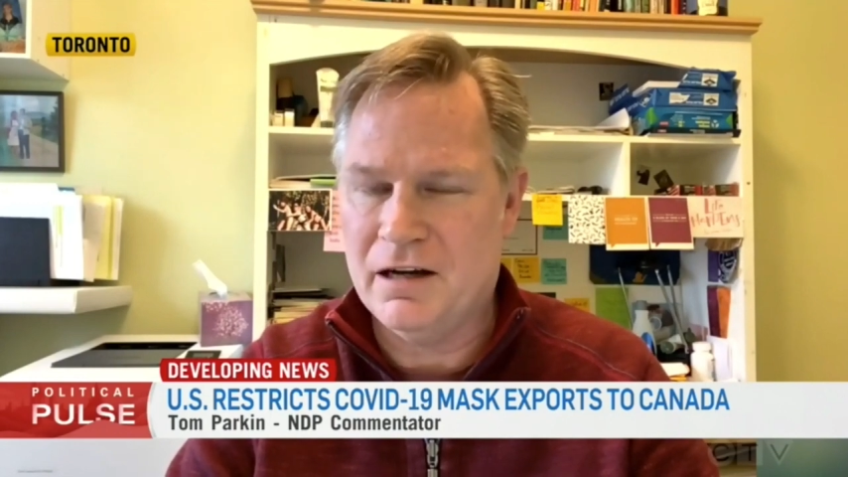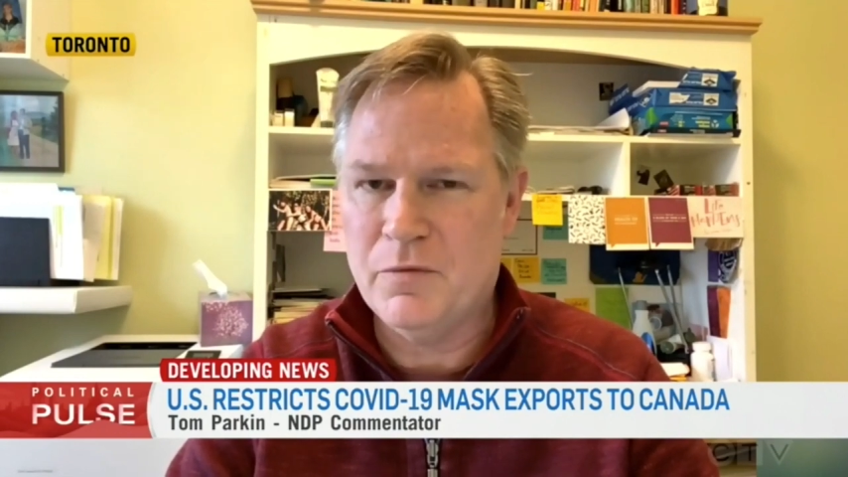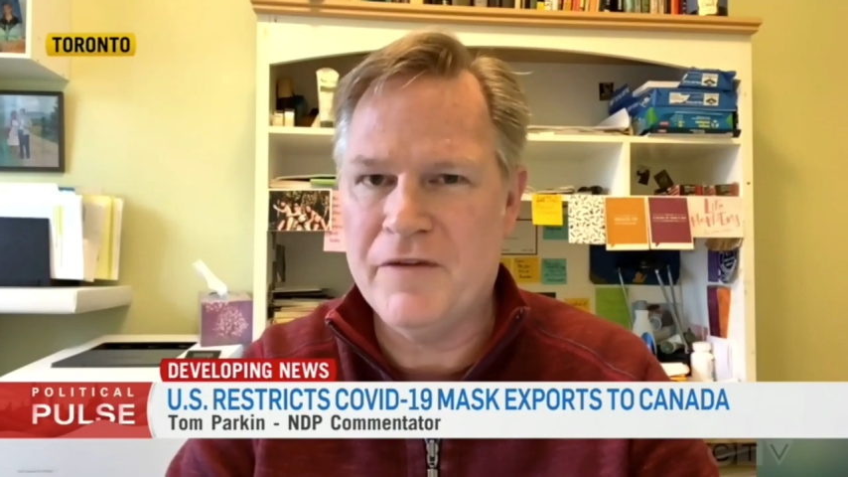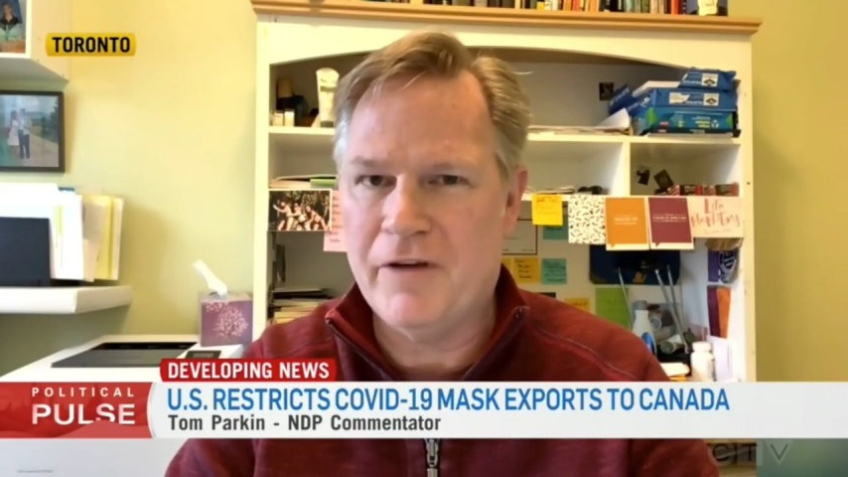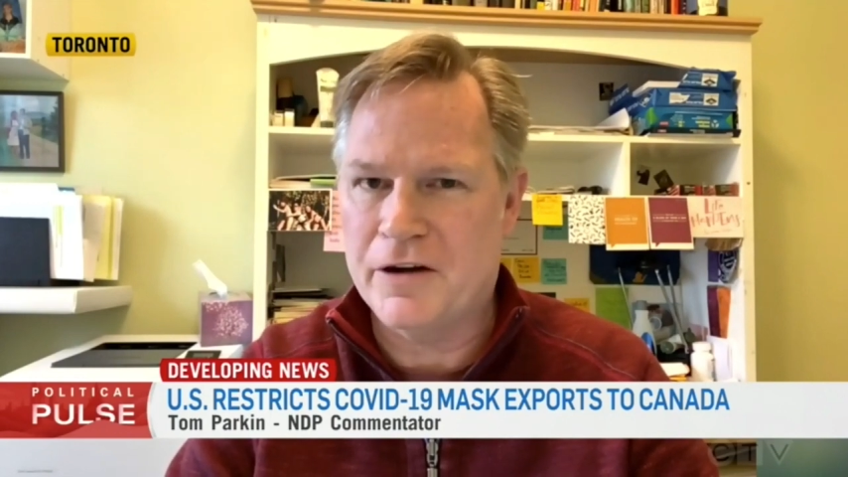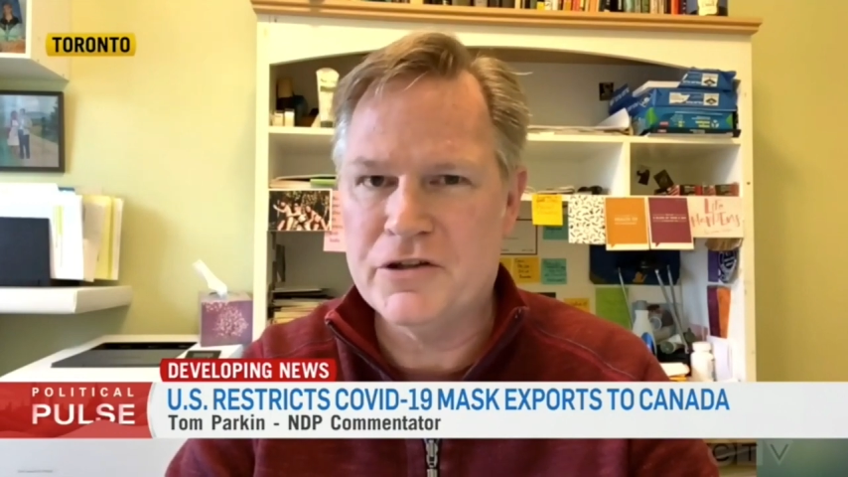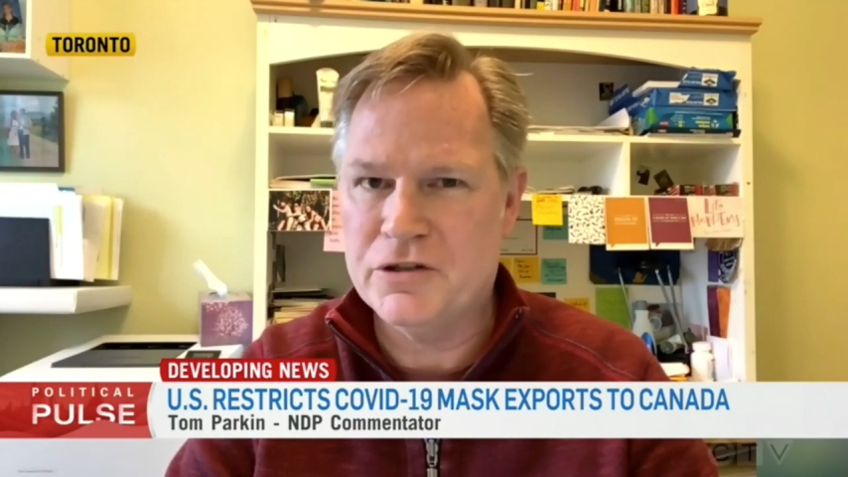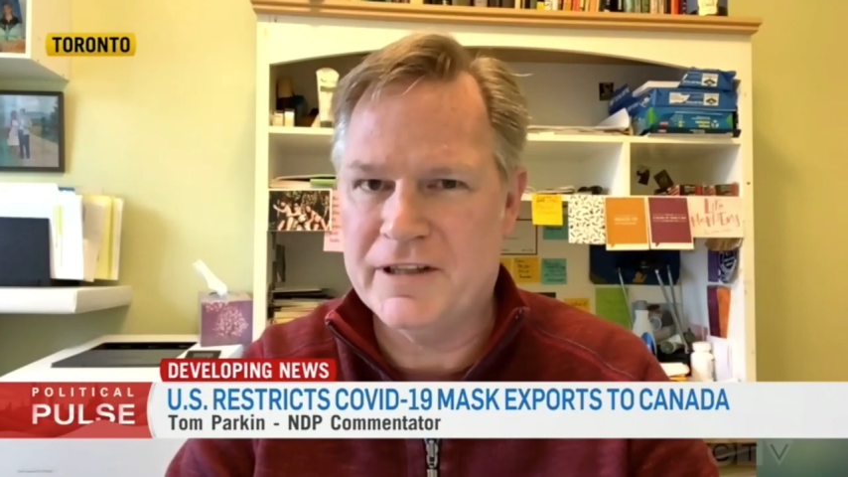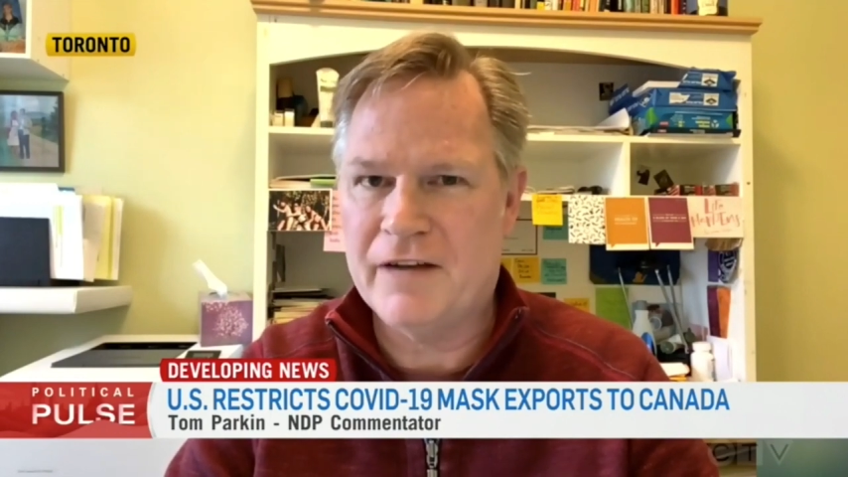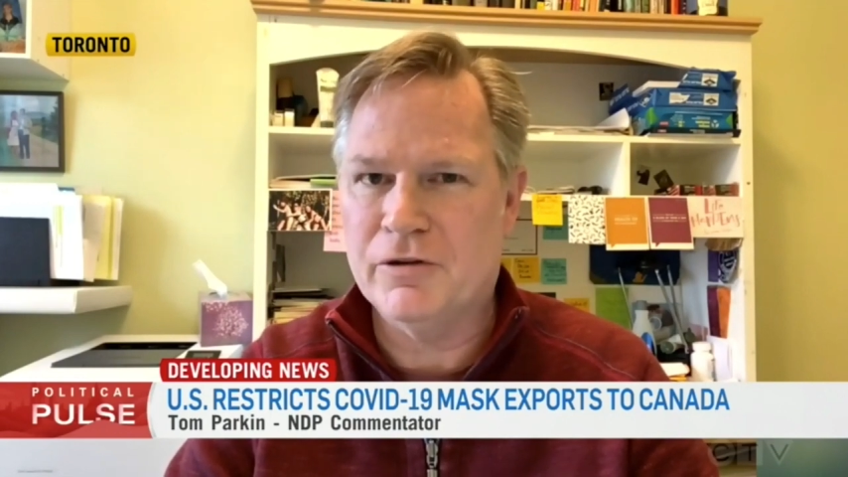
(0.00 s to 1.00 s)
we've
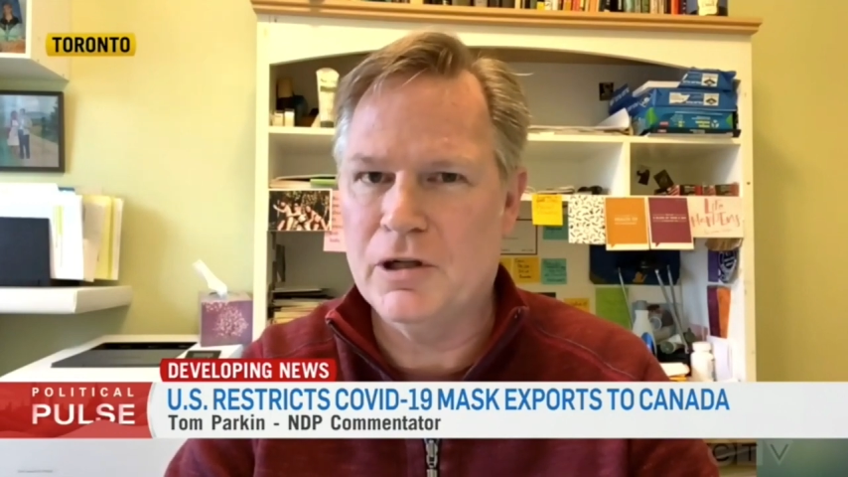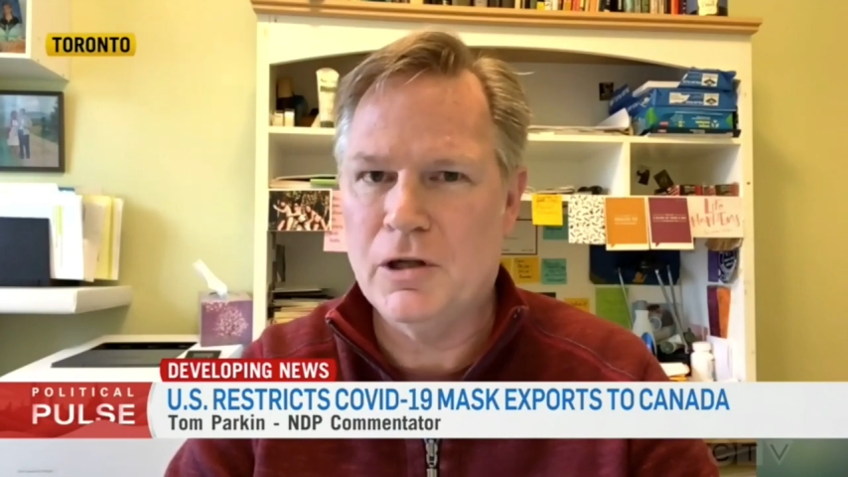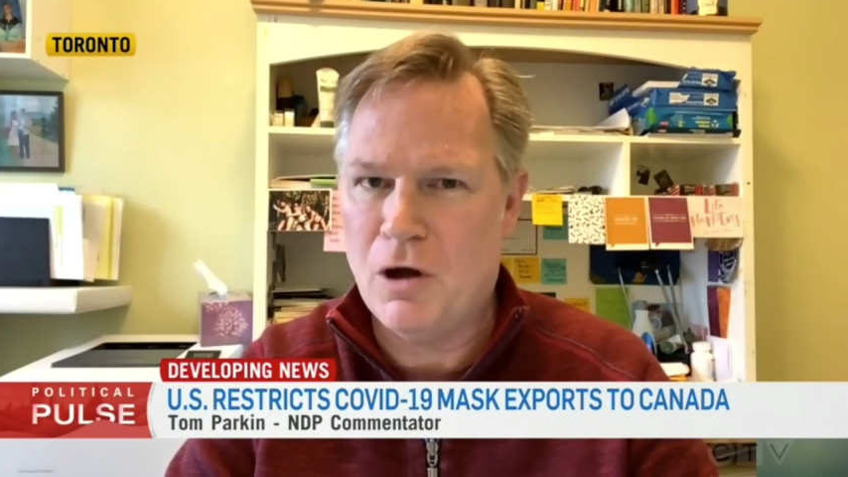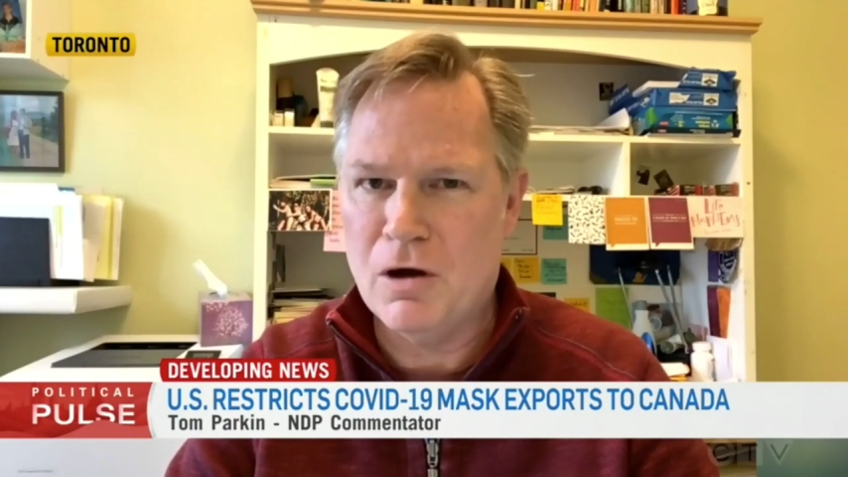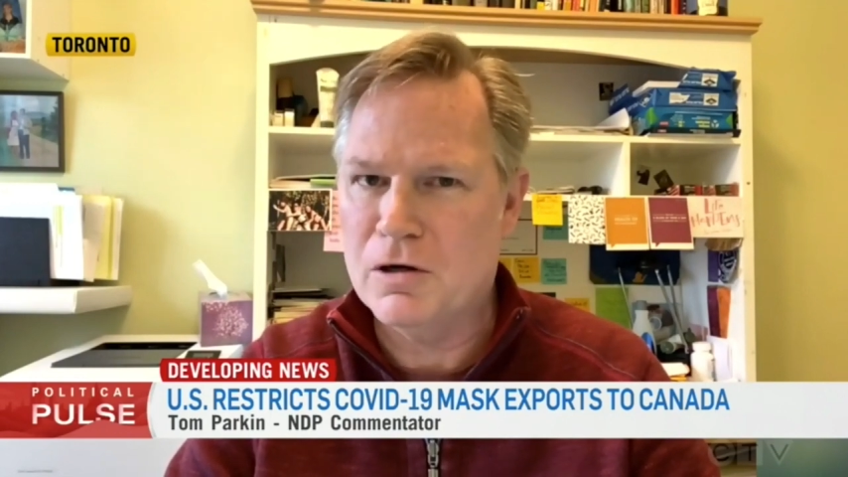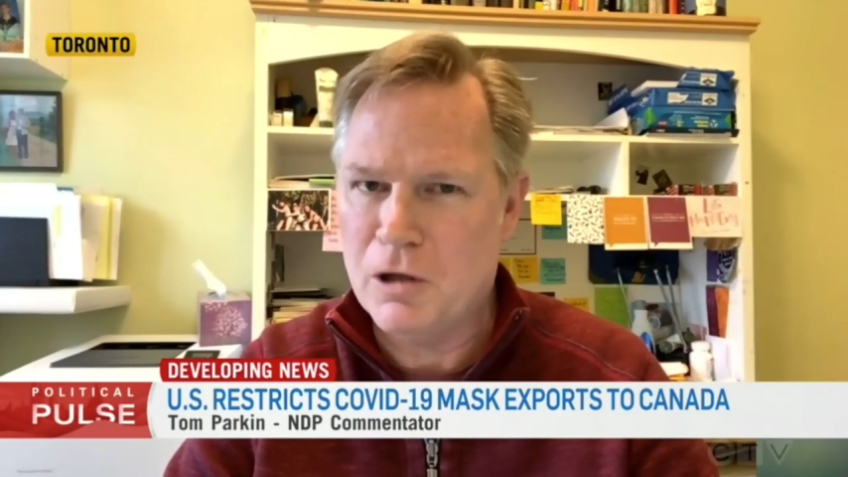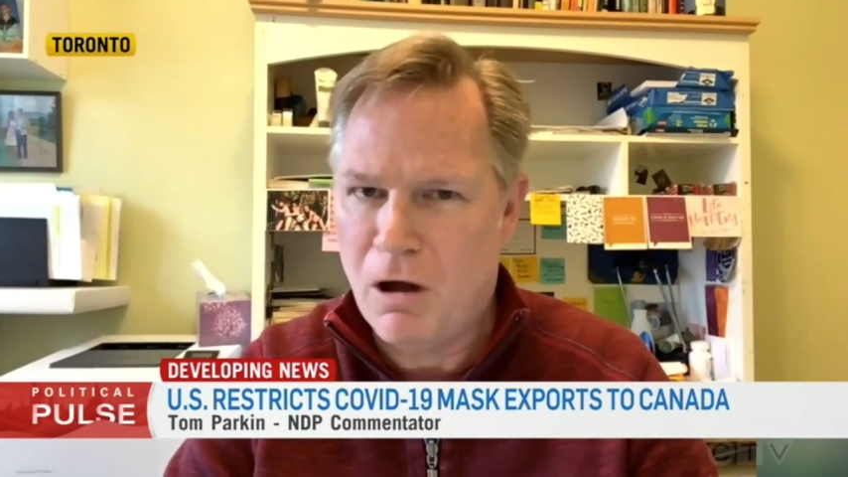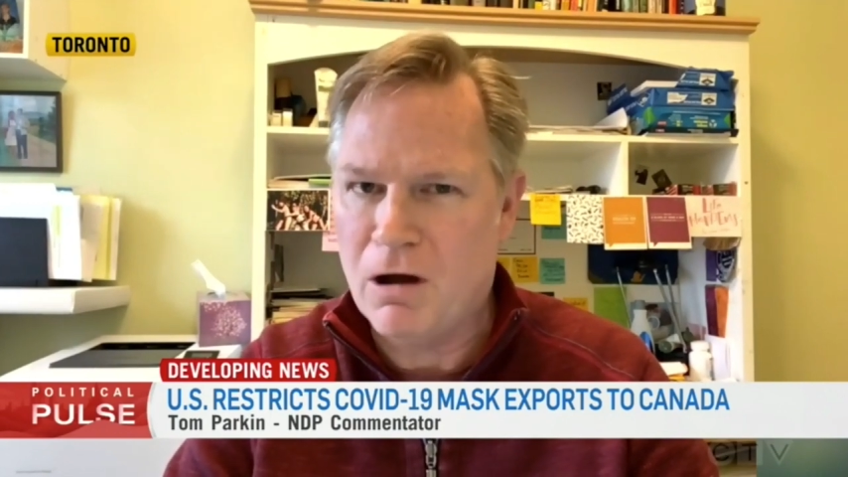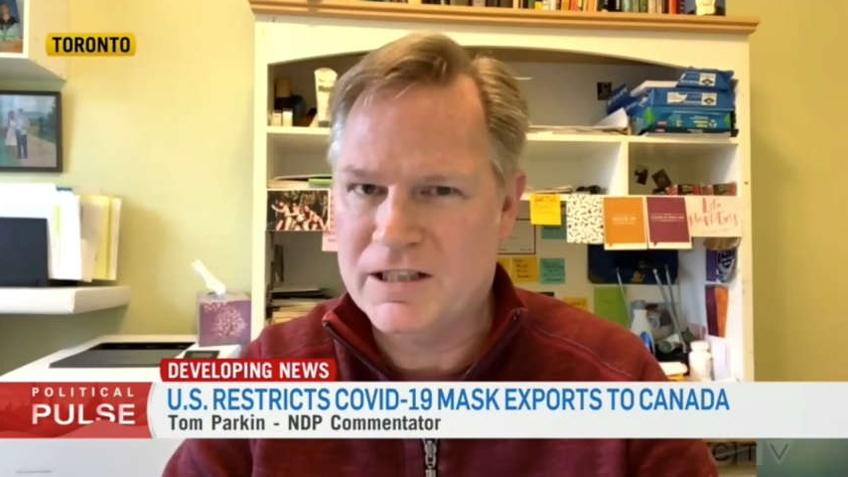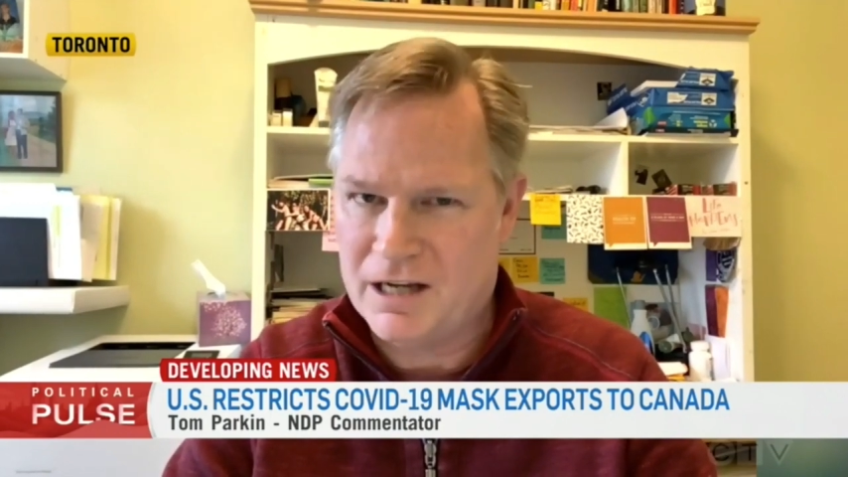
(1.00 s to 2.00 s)
understood that for a long,
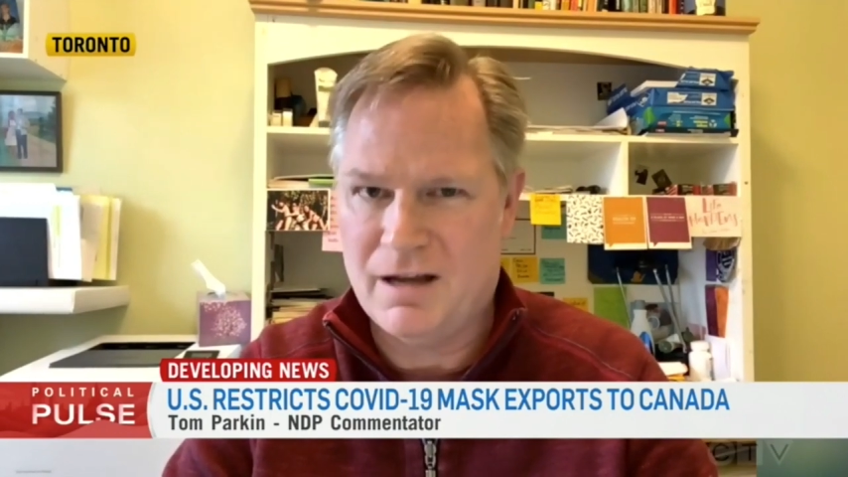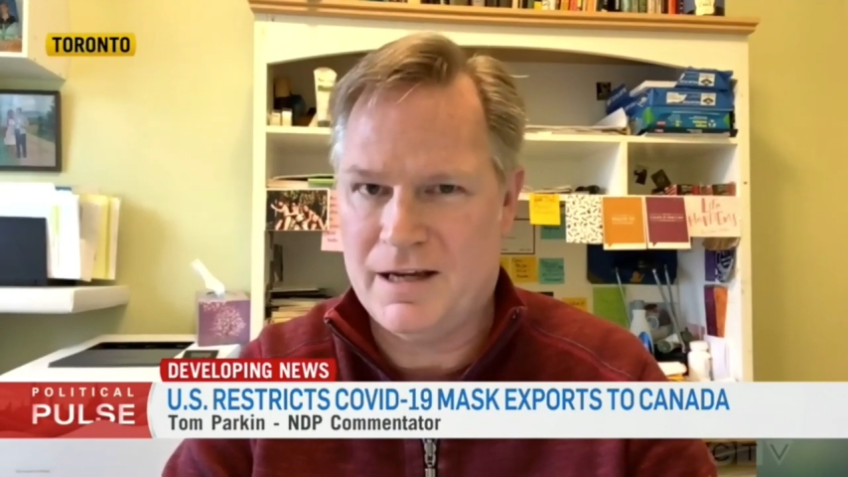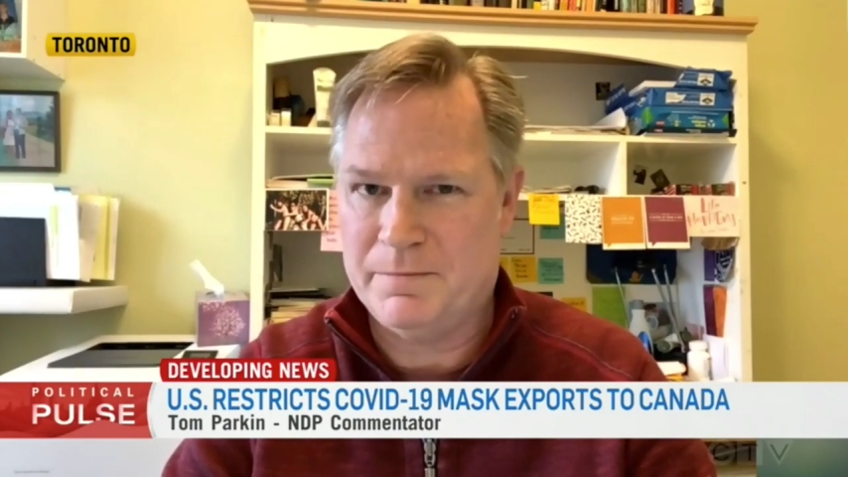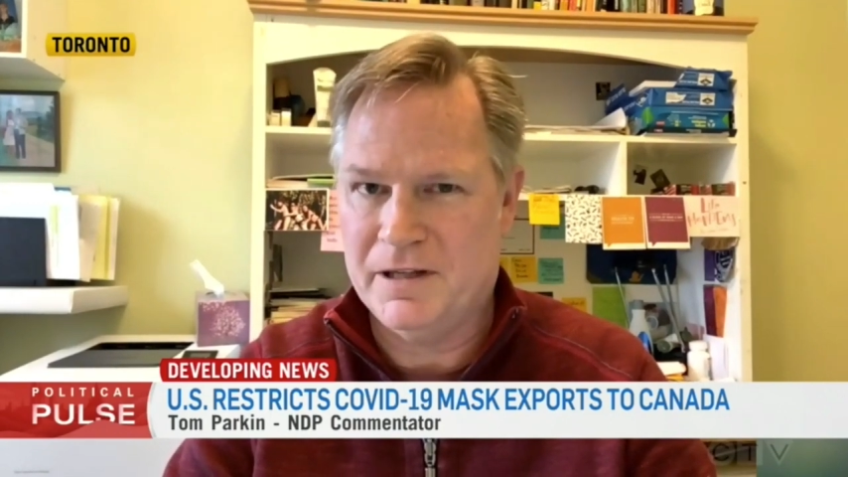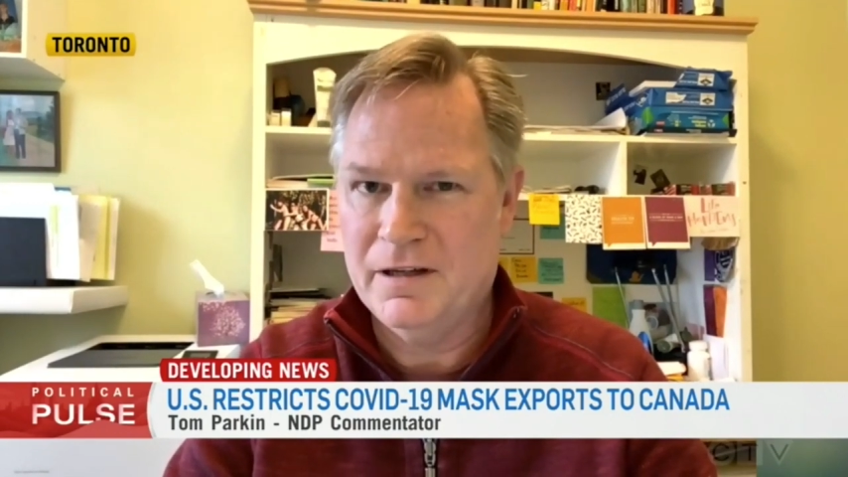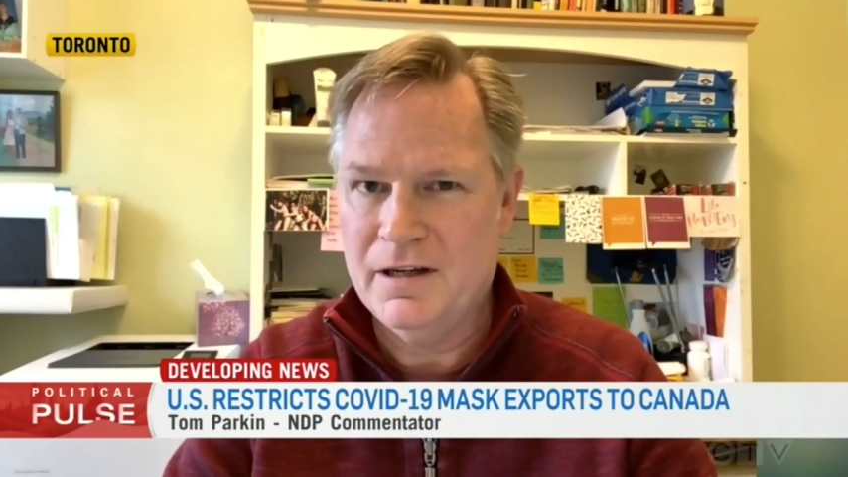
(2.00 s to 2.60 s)
long time.